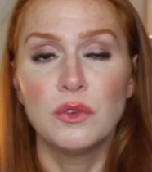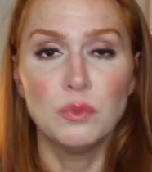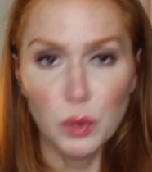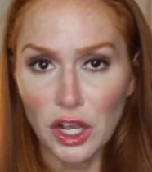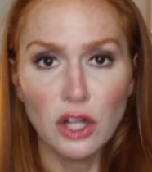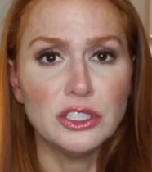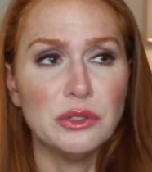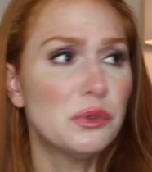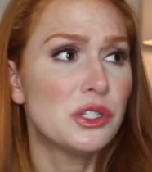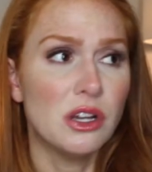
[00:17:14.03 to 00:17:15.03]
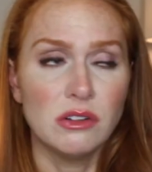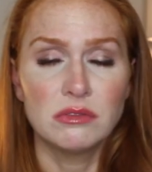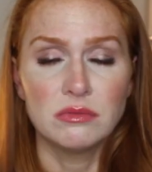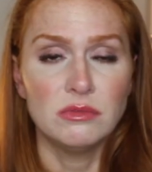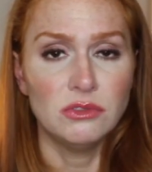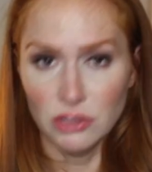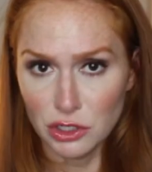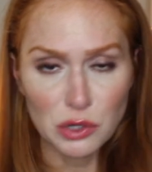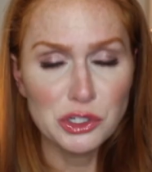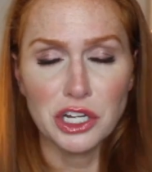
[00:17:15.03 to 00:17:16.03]
we all do, so
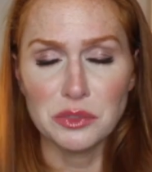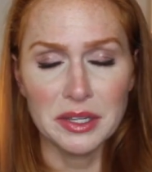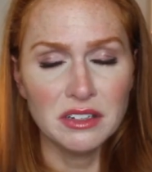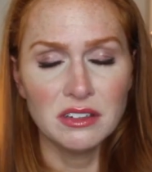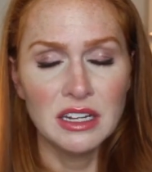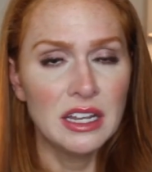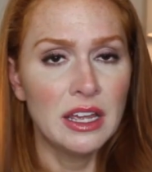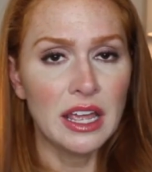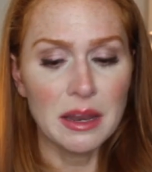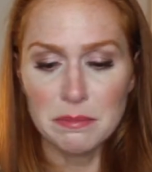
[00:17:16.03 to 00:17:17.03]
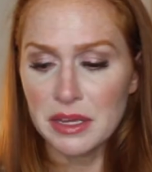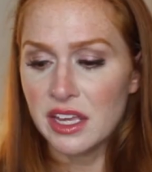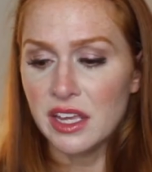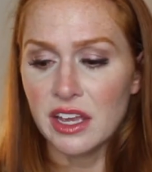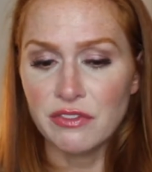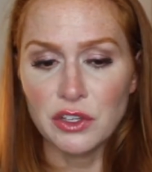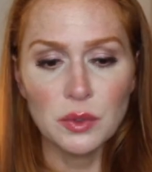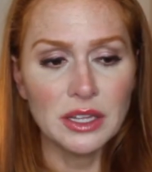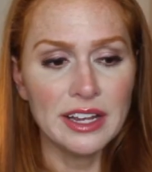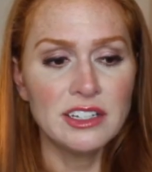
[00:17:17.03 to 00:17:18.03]
no judgment. And B, if you
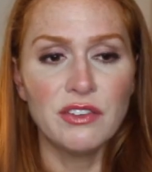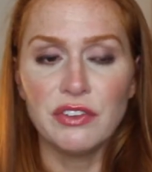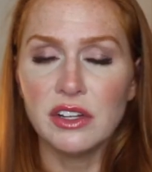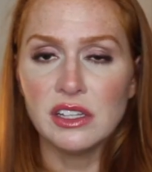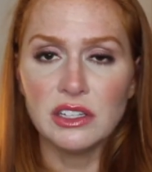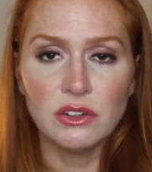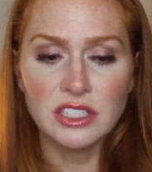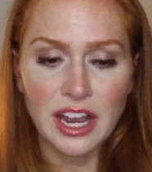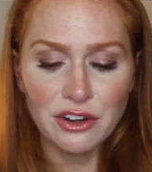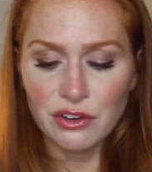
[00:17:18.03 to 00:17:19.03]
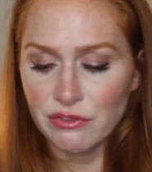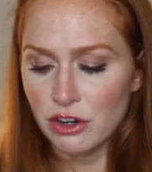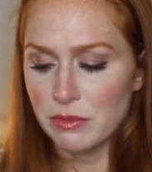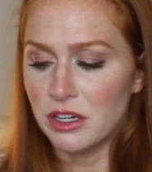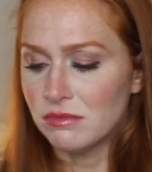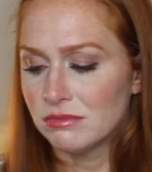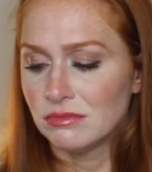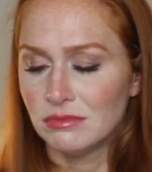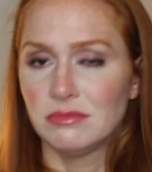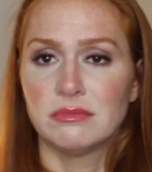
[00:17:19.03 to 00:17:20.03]
would like to feel a little tighter and firmer,
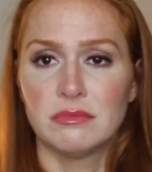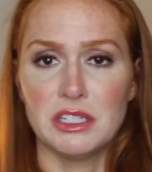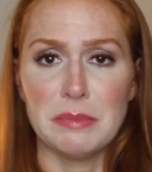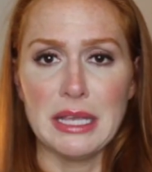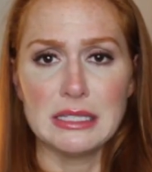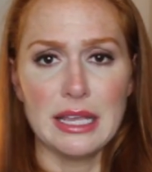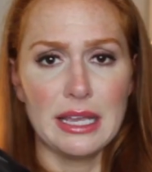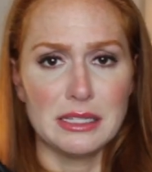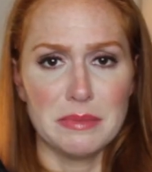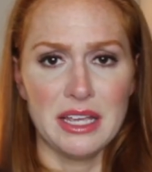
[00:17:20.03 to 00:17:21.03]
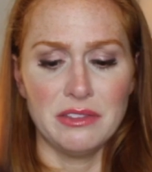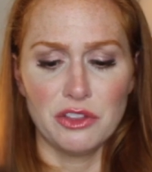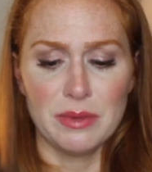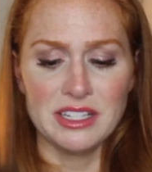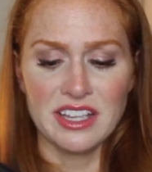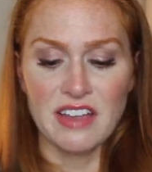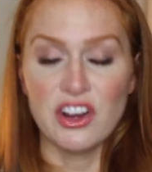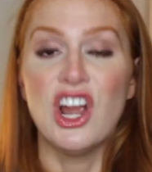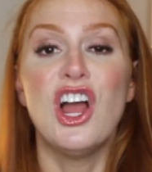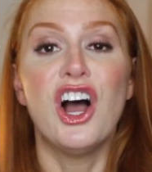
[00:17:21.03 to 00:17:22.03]
Spanx leggings, man, they're the best thing
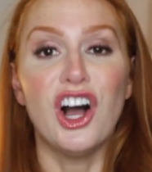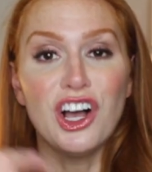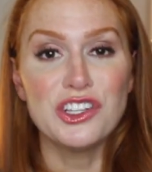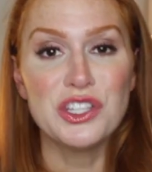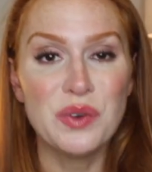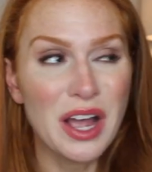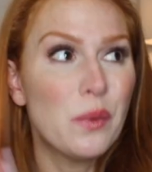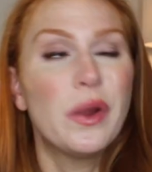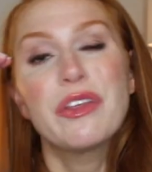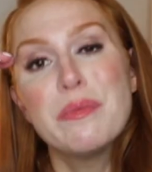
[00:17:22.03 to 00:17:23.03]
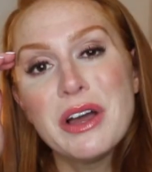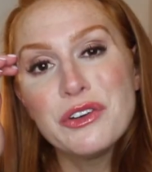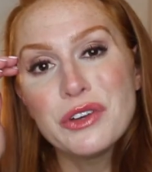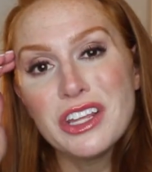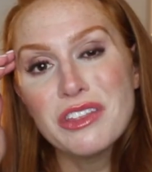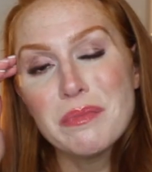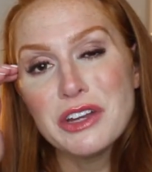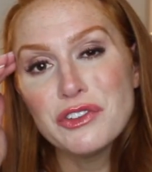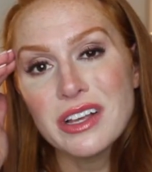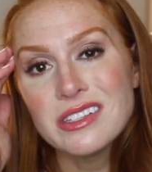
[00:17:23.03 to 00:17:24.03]
ever. Also, I wear them underneath my
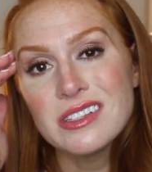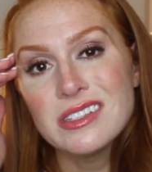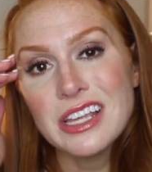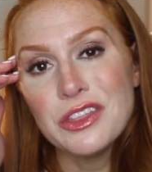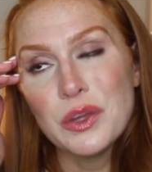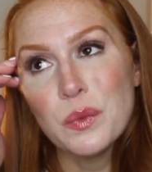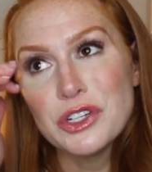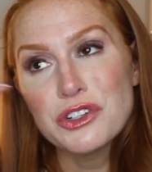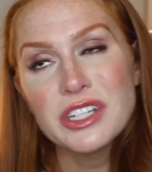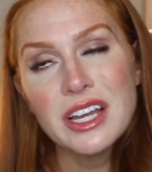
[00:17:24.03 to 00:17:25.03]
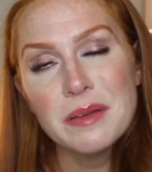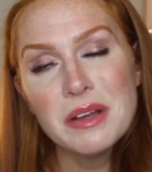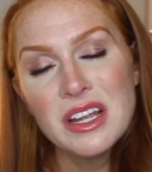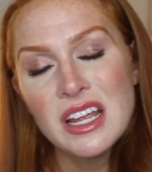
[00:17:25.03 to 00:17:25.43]
dresses in the wintertime